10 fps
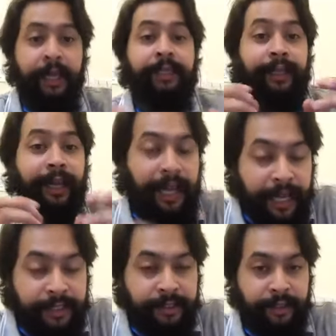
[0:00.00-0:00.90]
The
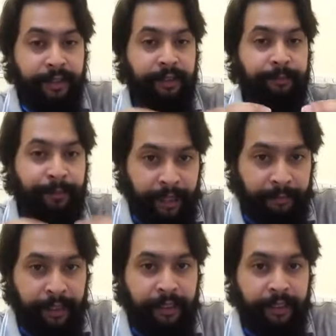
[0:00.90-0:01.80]
last
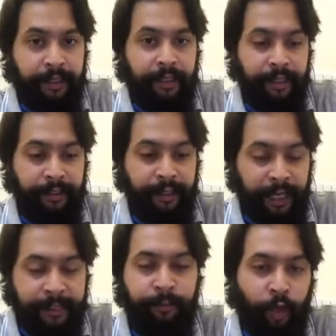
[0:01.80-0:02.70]
pyramid, the
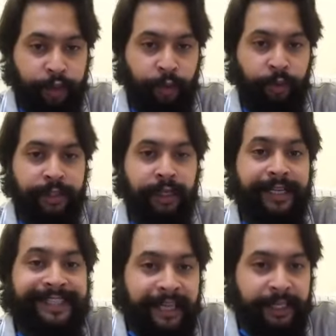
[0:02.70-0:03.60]
last block shows
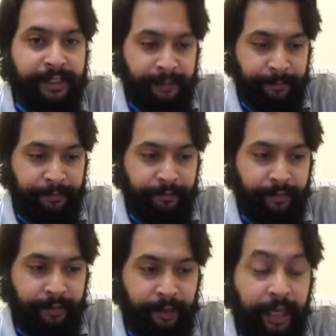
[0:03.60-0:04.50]
skills,
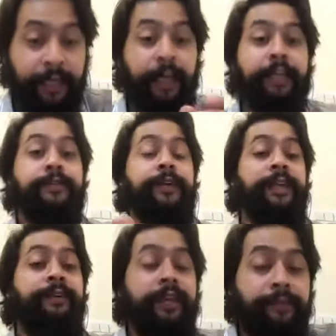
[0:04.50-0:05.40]
and it is very
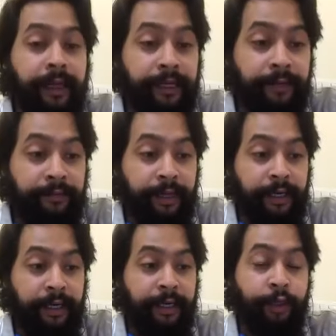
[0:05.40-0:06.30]
very effective
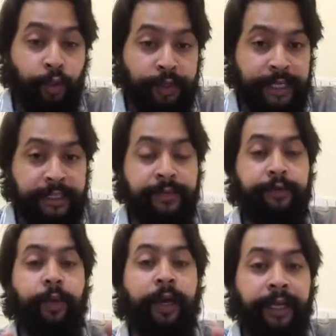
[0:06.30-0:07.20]
in those cases if
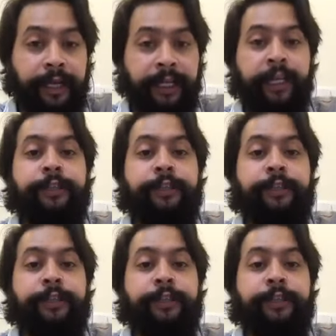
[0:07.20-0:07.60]
you are treating